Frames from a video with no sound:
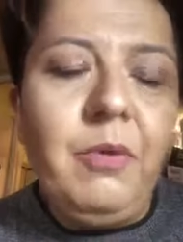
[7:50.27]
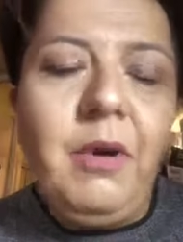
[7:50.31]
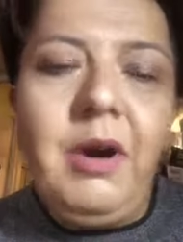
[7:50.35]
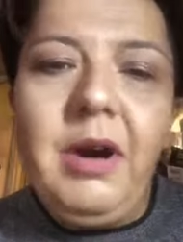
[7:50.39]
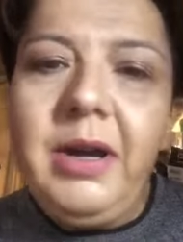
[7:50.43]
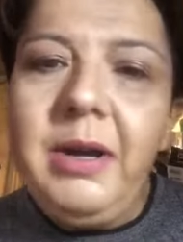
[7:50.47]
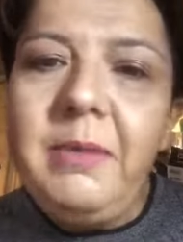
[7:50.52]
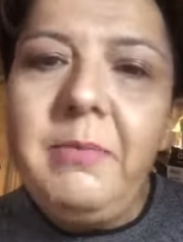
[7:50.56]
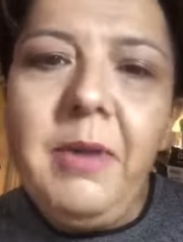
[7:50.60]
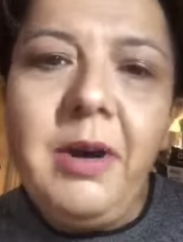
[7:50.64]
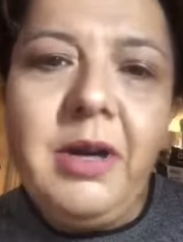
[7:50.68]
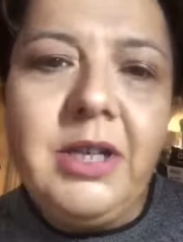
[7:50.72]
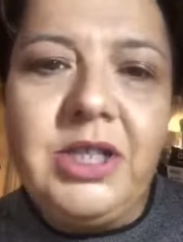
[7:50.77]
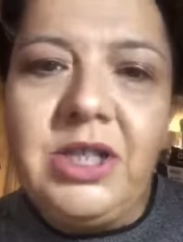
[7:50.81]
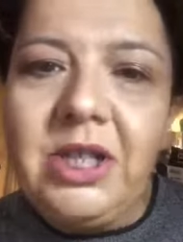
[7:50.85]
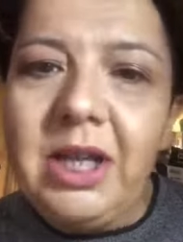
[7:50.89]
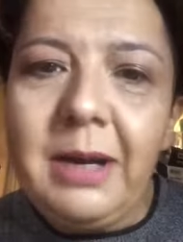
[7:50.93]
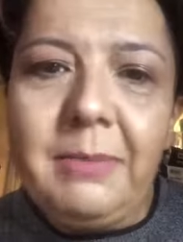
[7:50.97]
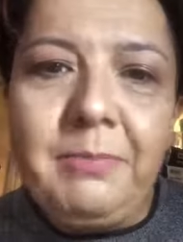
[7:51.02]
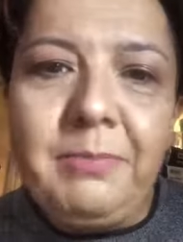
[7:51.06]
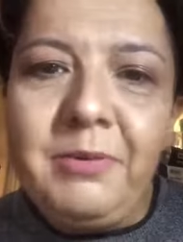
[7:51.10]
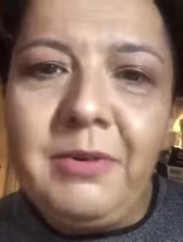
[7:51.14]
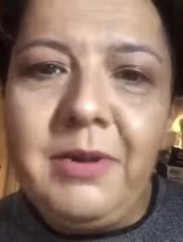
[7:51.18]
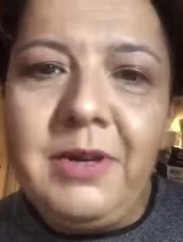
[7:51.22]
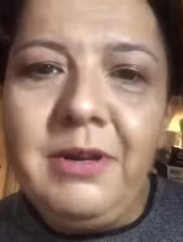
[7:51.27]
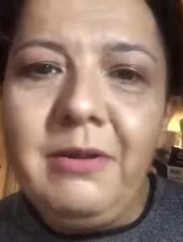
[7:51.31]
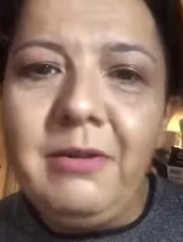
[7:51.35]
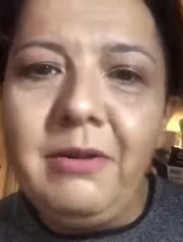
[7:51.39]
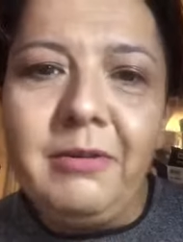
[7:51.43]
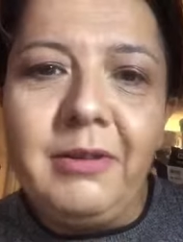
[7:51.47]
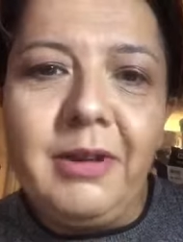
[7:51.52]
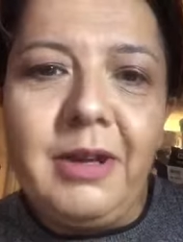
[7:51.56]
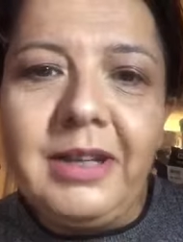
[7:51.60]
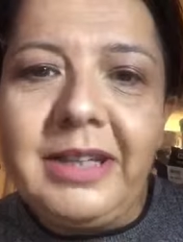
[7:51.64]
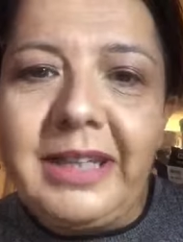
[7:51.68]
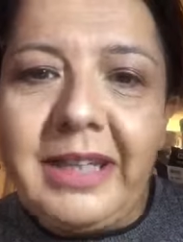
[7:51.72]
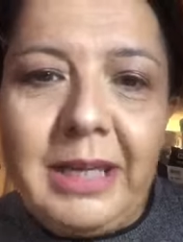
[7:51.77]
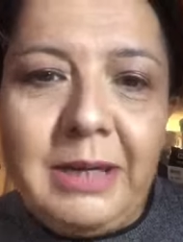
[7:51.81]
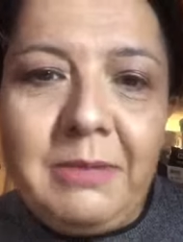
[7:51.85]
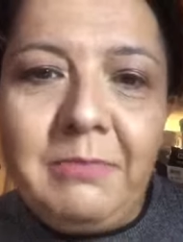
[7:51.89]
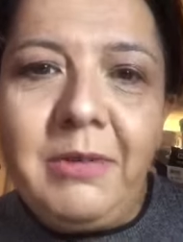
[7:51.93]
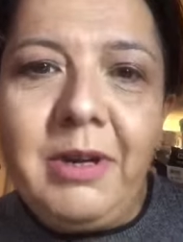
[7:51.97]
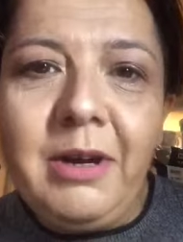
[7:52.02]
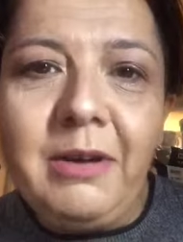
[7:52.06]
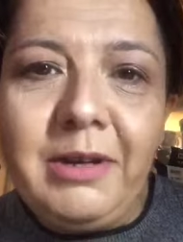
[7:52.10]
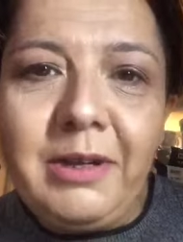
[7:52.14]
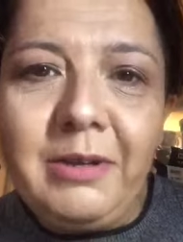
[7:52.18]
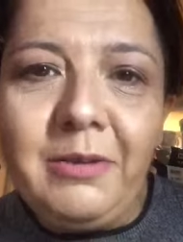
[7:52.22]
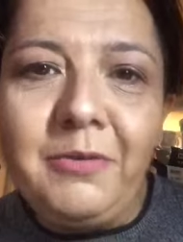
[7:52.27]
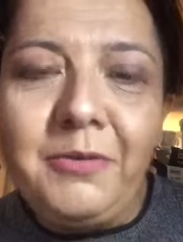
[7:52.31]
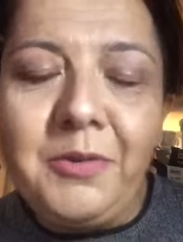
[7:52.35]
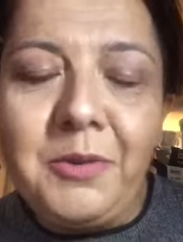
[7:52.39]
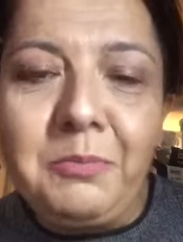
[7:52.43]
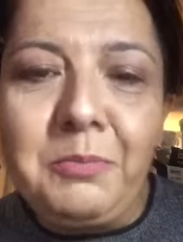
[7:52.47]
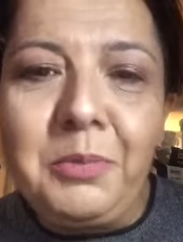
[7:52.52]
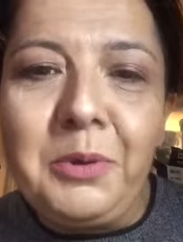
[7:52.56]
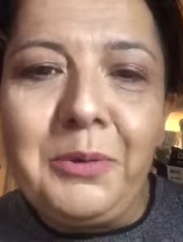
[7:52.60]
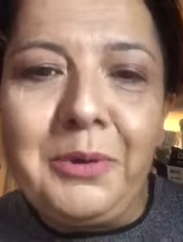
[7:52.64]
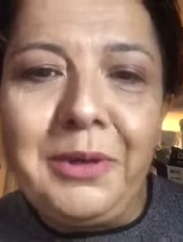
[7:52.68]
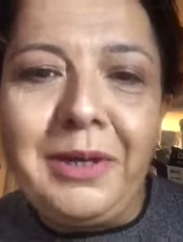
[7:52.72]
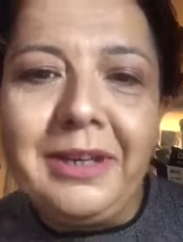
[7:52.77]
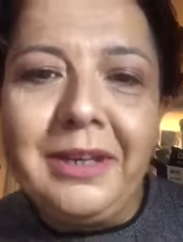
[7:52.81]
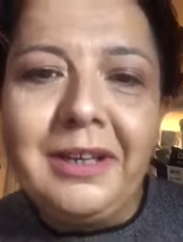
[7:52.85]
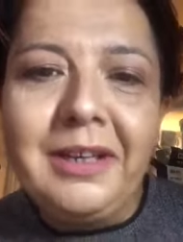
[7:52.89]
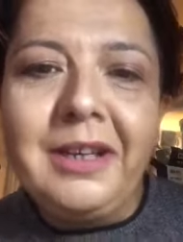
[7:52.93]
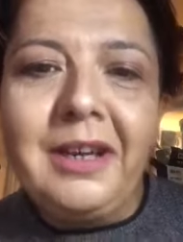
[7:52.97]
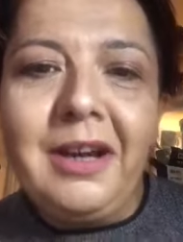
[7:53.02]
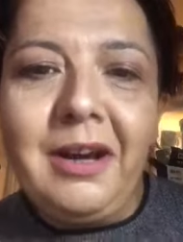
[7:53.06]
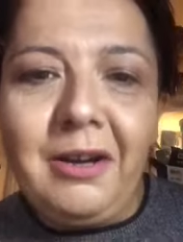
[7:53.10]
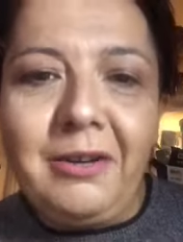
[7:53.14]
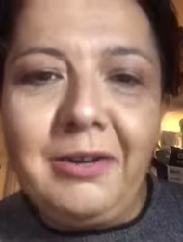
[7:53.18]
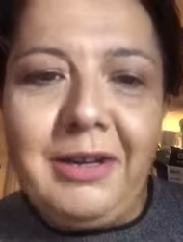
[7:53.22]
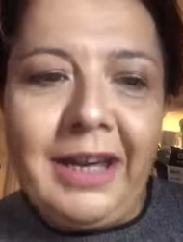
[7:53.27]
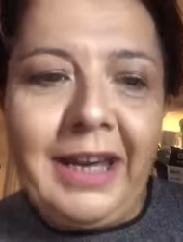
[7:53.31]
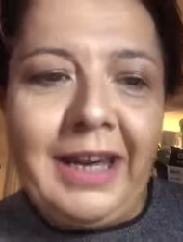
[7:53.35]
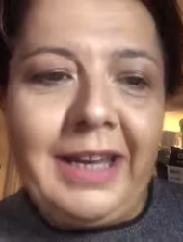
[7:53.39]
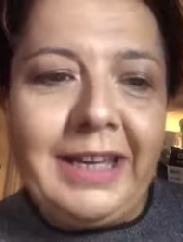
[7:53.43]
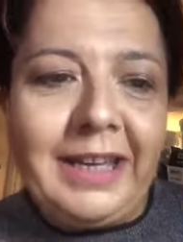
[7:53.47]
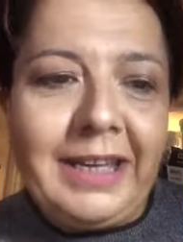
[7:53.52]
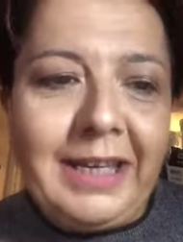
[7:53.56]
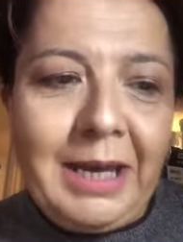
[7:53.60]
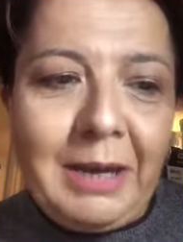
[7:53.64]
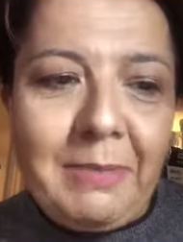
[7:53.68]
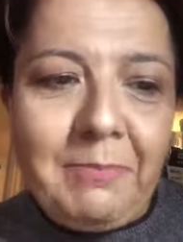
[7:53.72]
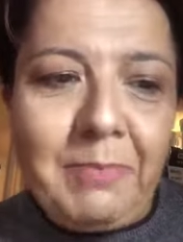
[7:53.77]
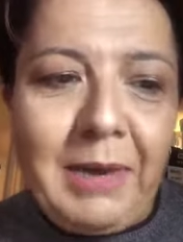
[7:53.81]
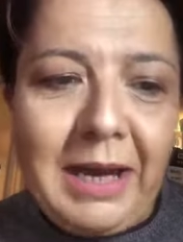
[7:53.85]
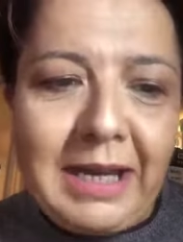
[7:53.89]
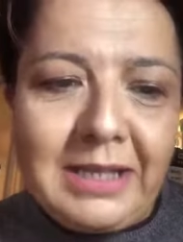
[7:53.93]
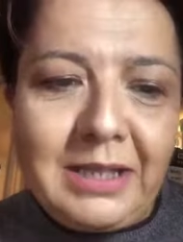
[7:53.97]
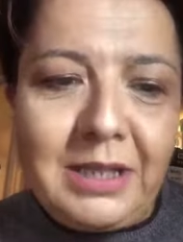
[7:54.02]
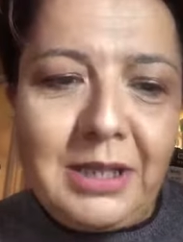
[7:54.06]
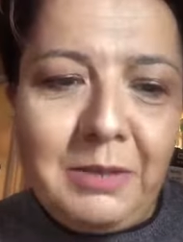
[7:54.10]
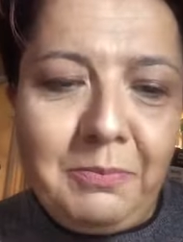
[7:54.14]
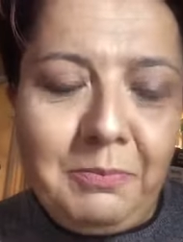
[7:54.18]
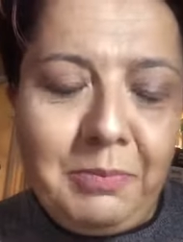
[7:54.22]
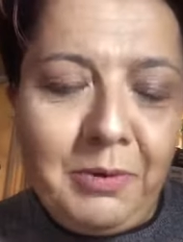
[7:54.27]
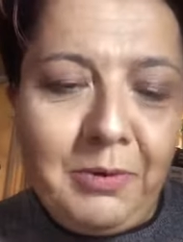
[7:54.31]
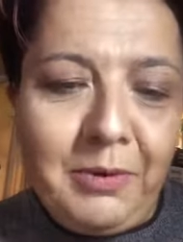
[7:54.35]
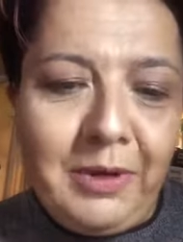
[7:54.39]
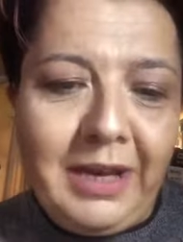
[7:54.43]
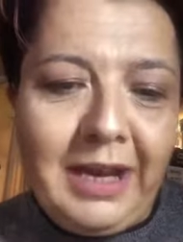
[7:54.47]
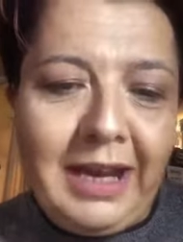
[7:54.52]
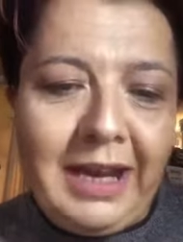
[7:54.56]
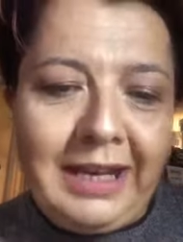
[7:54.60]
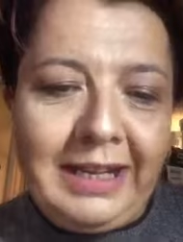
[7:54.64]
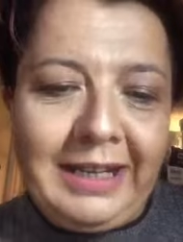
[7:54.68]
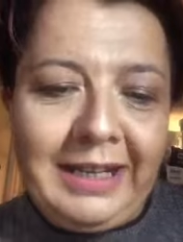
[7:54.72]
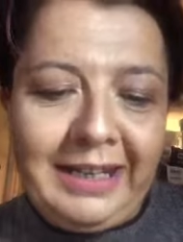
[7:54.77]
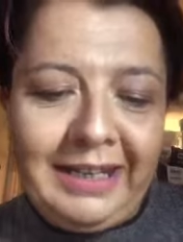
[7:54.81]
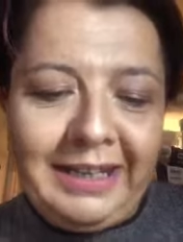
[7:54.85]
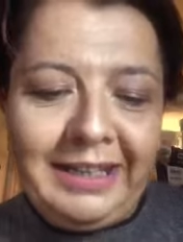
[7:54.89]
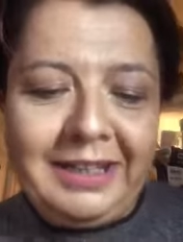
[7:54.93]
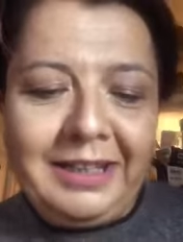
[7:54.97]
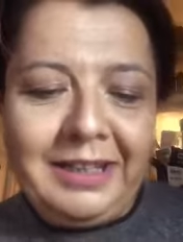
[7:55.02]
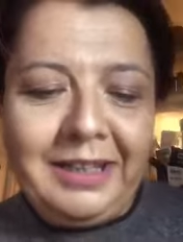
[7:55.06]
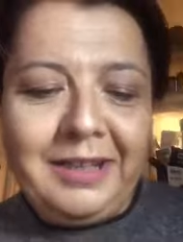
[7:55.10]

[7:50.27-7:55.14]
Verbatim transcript: why am I jabbering on? I keep going off the point. Okay, get back to the point, Ali.